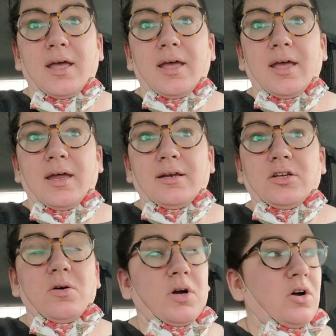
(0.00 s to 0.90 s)
and
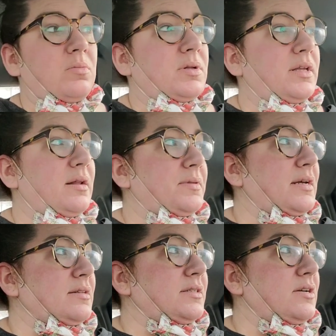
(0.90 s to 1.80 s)
go home, clean up the
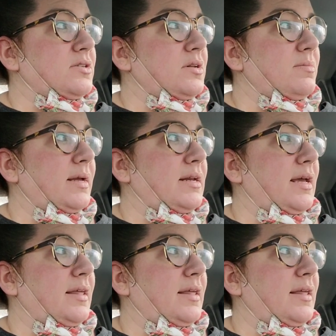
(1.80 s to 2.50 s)
downstairs a little bit,